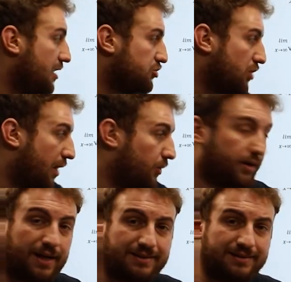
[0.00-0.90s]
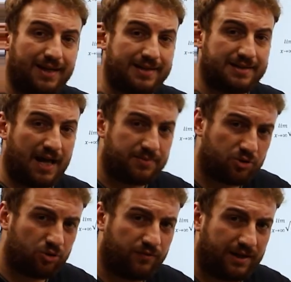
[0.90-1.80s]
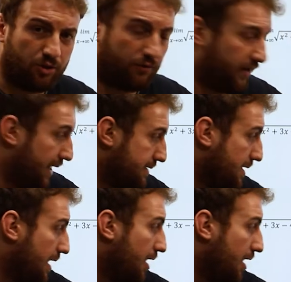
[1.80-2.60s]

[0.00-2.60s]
So I will write it as the absolute value of x.